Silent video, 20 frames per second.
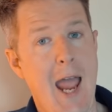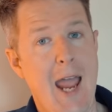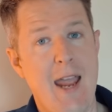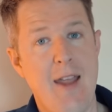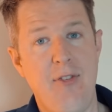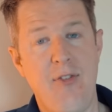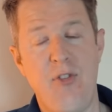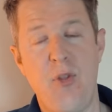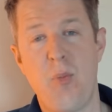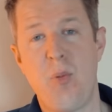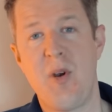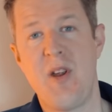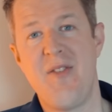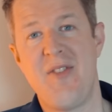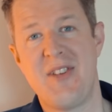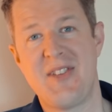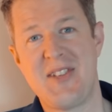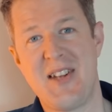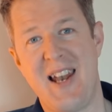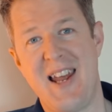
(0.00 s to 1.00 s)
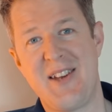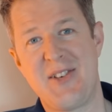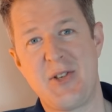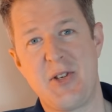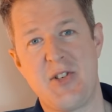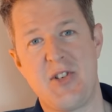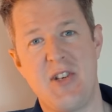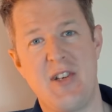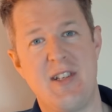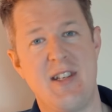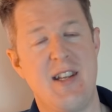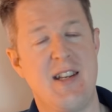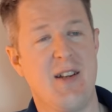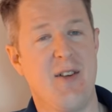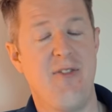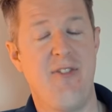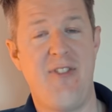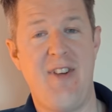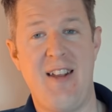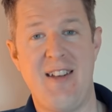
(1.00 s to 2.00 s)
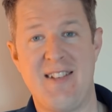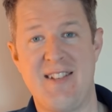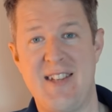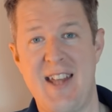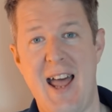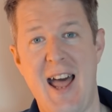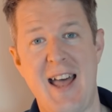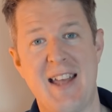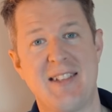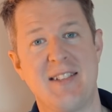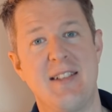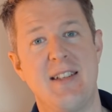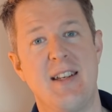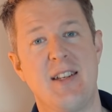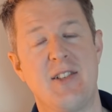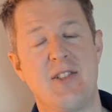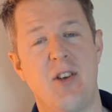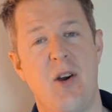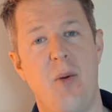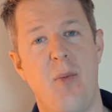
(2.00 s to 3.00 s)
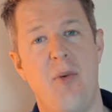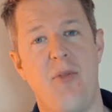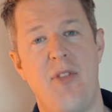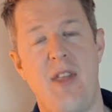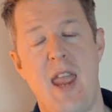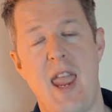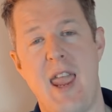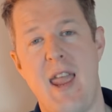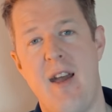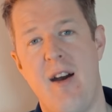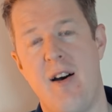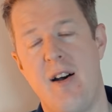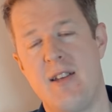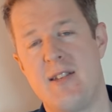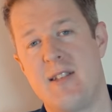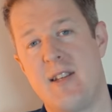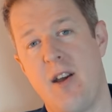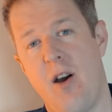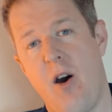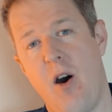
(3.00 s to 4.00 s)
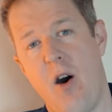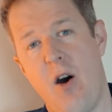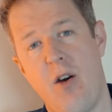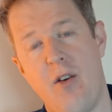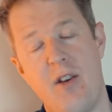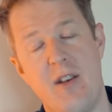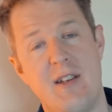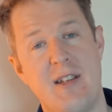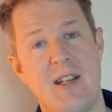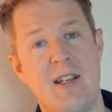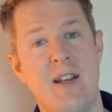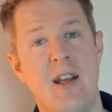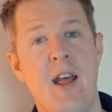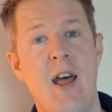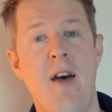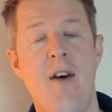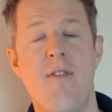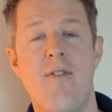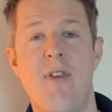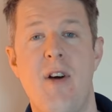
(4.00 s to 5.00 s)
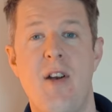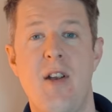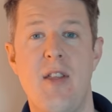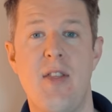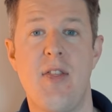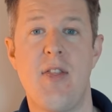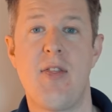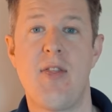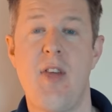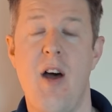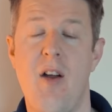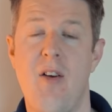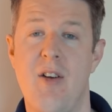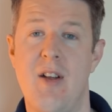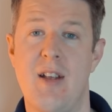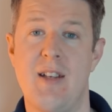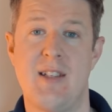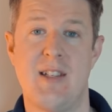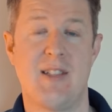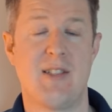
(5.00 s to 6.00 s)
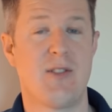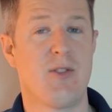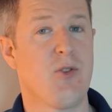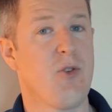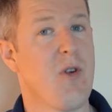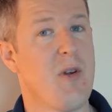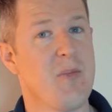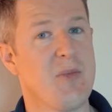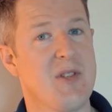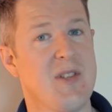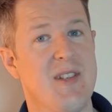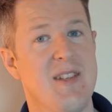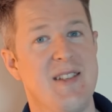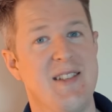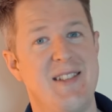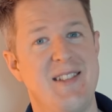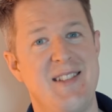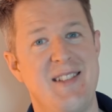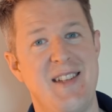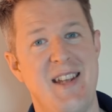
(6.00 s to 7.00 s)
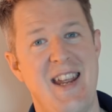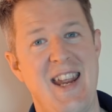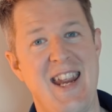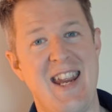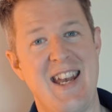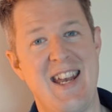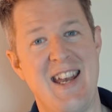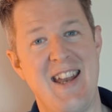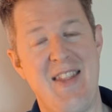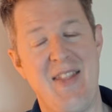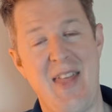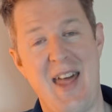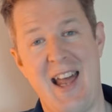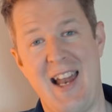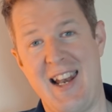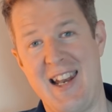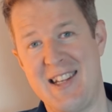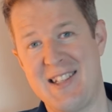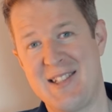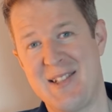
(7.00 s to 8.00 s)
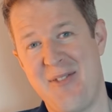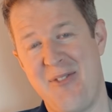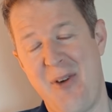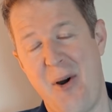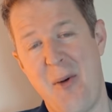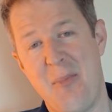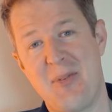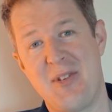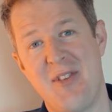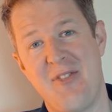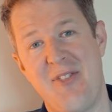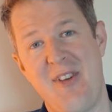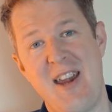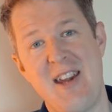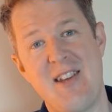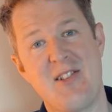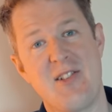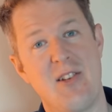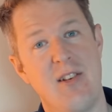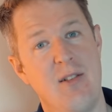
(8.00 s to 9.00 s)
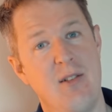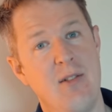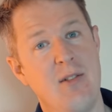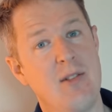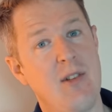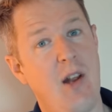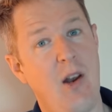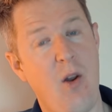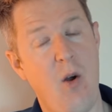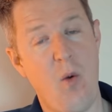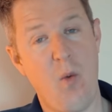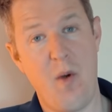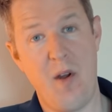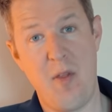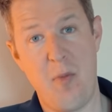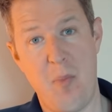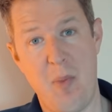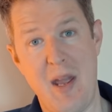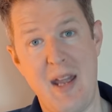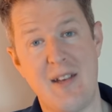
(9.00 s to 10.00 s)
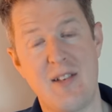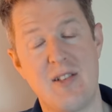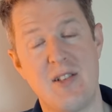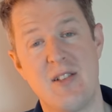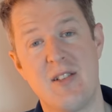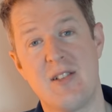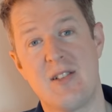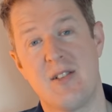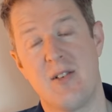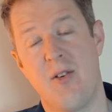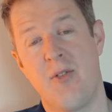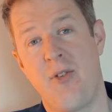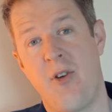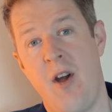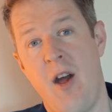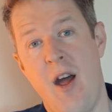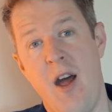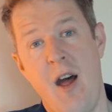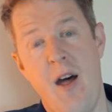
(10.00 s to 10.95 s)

if the previous electrician did a fantastic job of the EICR and did very thorough descriptions in their list of observations, along with pictures of